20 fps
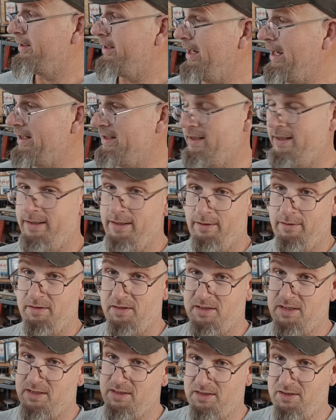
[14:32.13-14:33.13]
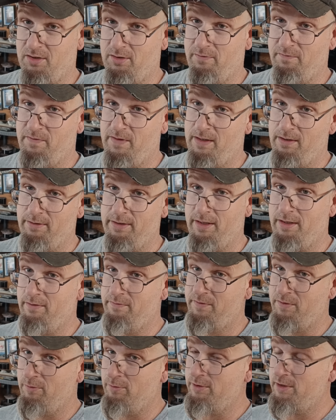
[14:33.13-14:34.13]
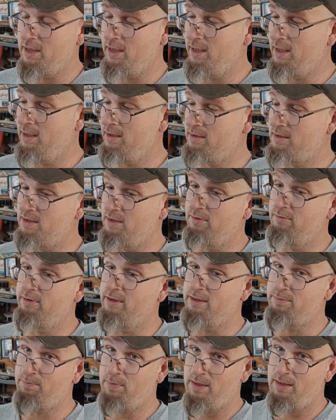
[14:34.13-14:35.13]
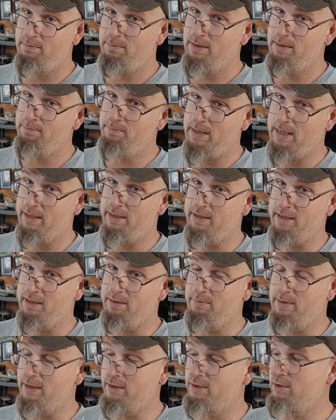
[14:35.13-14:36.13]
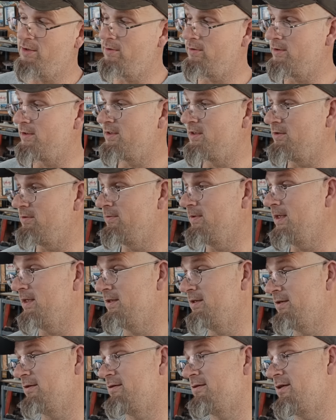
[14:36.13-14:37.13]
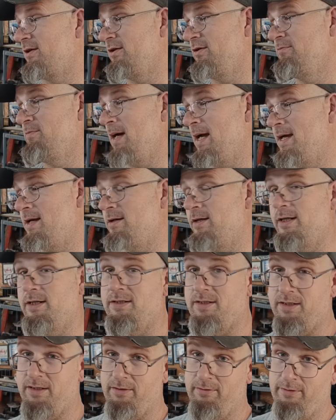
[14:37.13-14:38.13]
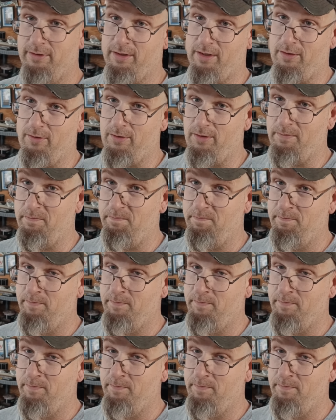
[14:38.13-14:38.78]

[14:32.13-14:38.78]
I did notice it started falling off towards the end, so it's probably about need to be charged. So it took 2 batteries to do the car,